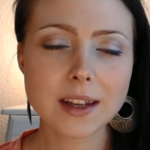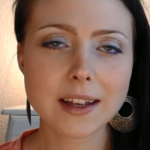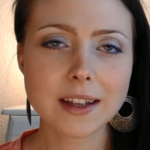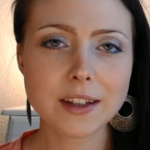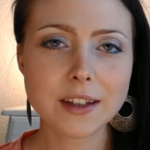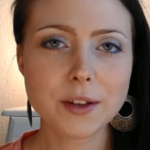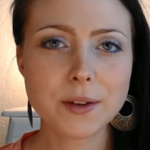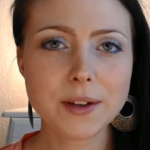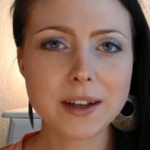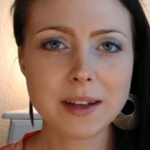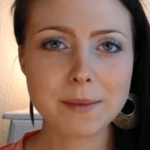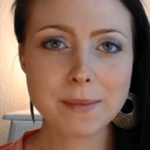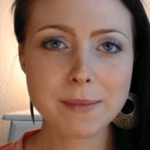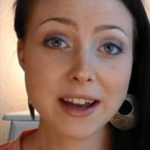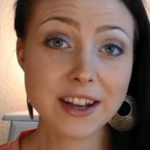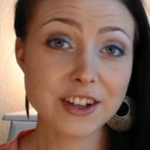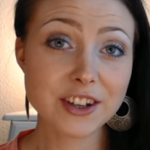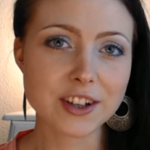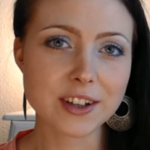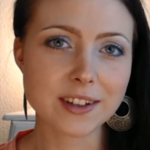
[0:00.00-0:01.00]
you can
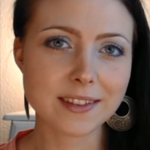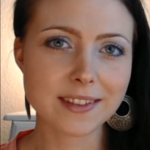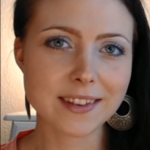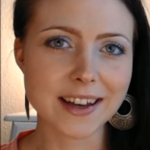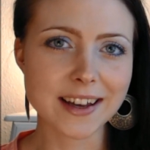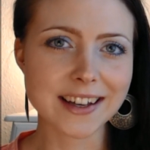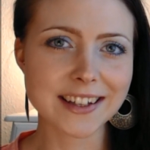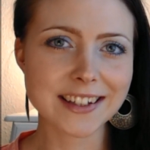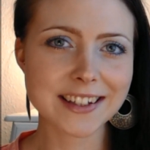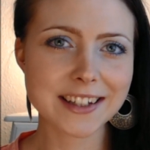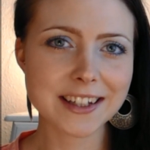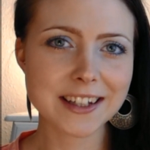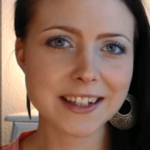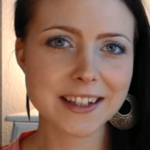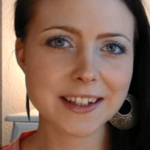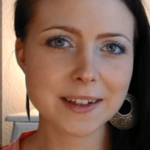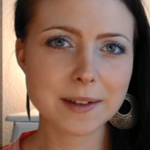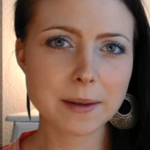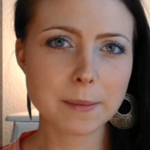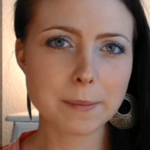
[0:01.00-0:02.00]
imagine that
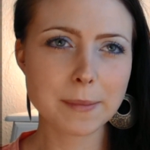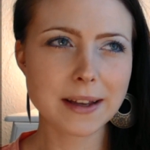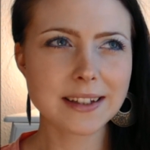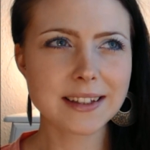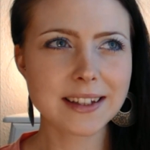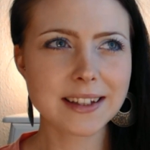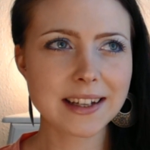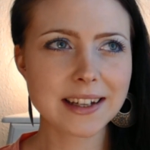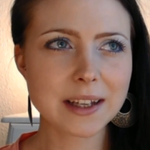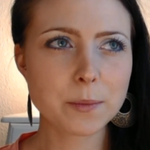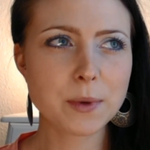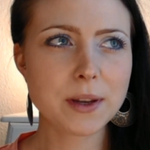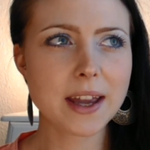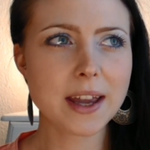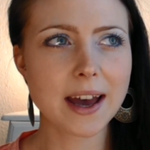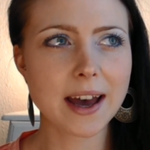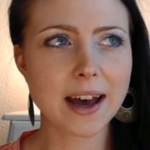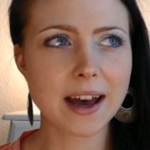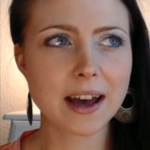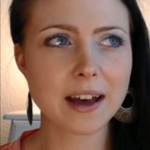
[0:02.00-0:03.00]
basically we
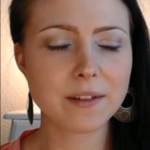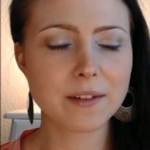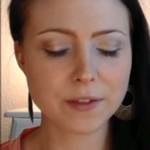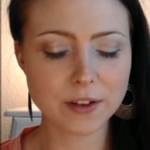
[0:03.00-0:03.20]
have